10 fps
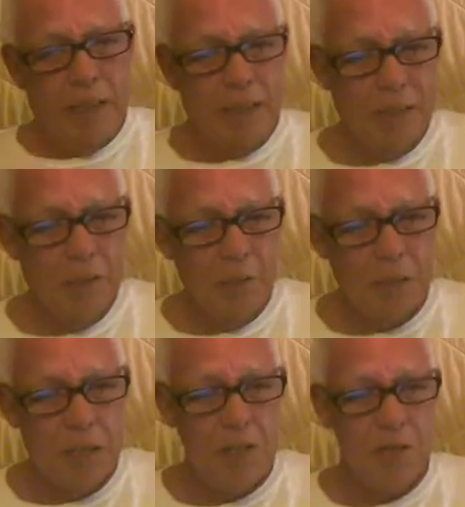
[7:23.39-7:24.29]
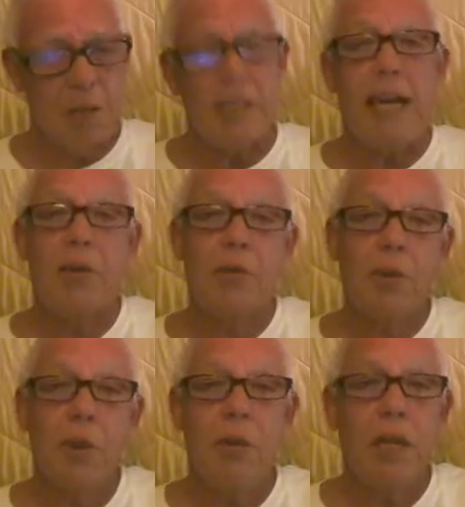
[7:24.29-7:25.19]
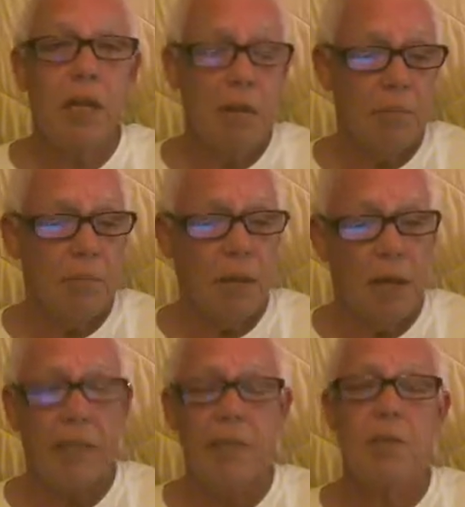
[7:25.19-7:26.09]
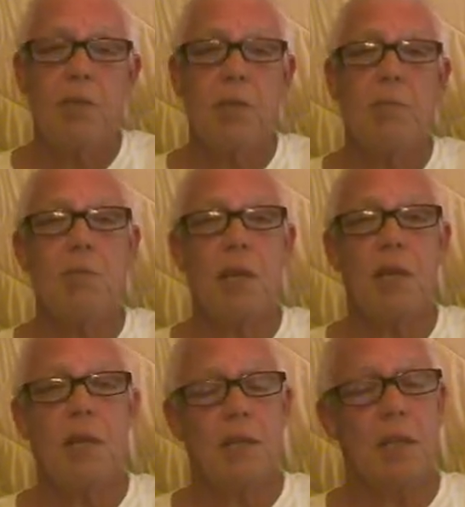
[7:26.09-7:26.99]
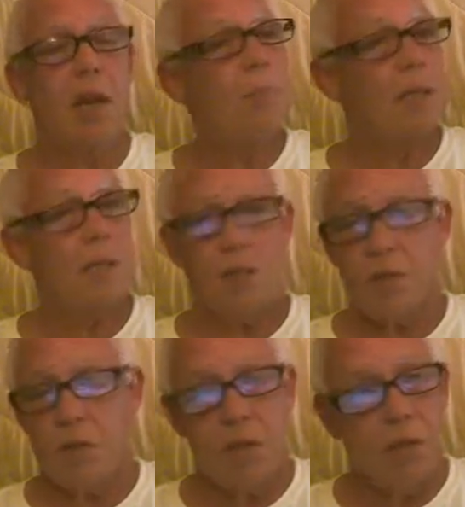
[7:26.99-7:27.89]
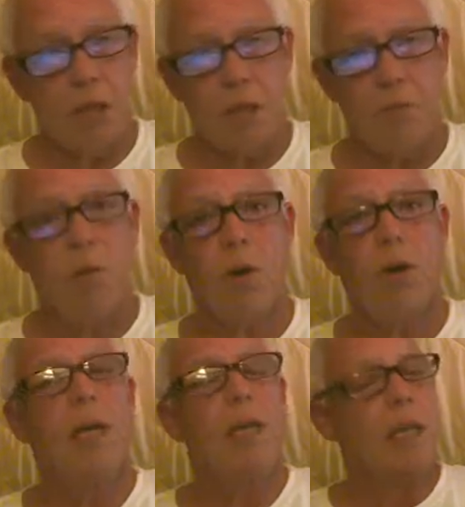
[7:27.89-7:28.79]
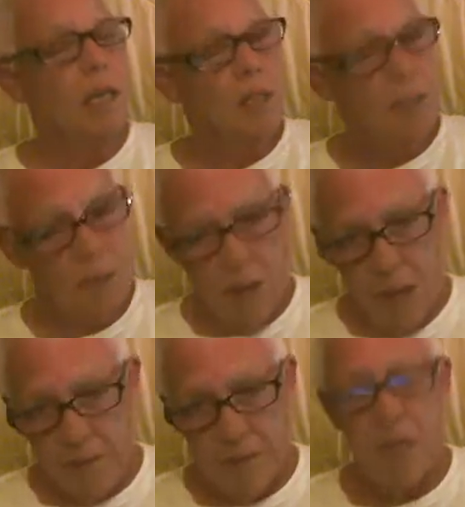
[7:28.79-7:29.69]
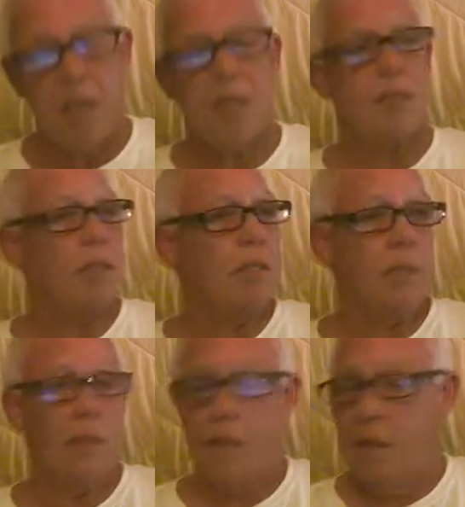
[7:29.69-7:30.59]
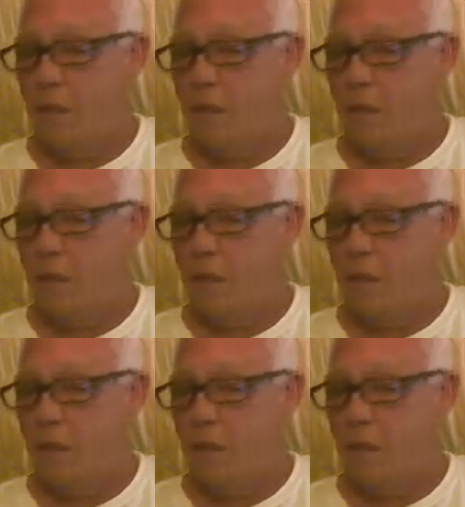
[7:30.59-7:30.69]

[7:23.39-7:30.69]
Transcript: I'd like to know what the issue is. I don't know, but all I can do is keep trying to get the help, because I sure as hell can't afford to have the tests and,